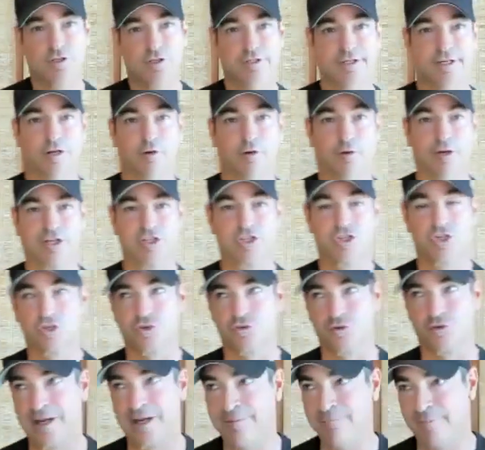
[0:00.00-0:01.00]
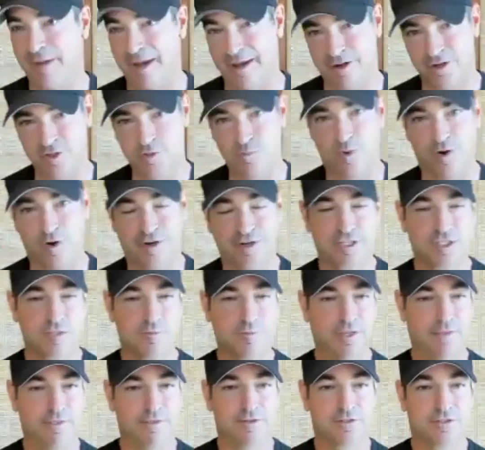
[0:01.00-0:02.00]
You know, extreme buyers markets
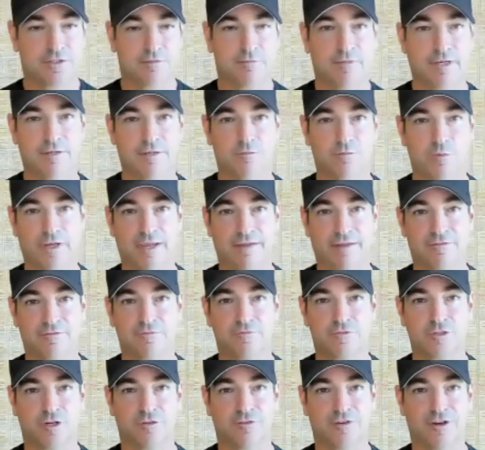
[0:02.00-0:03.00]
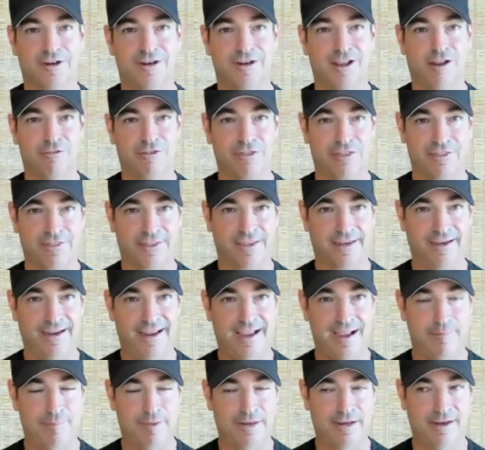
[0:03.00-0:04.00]
mean we have sort of an unhealthy thing
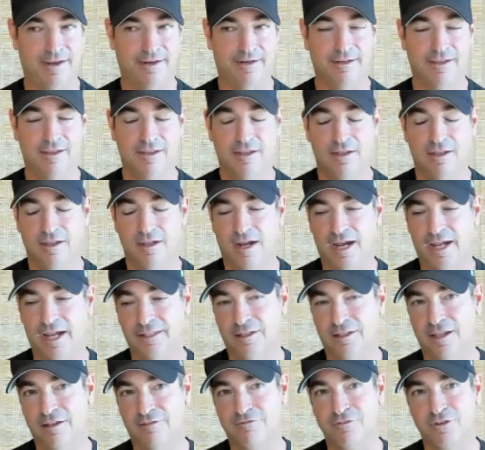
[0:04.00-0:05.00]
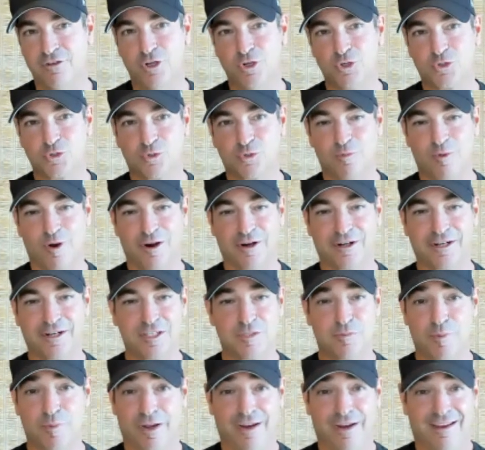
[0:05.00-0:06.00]
happening. I love neutral markets,
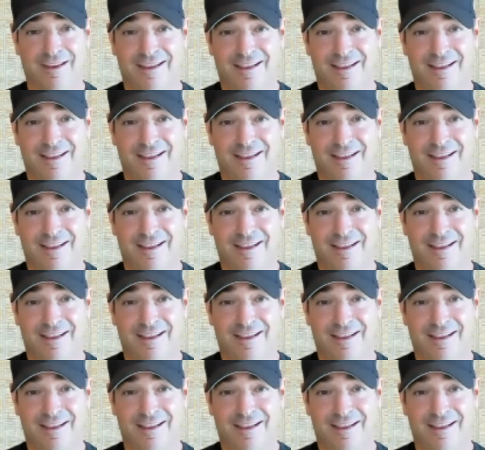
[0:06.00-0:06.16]
but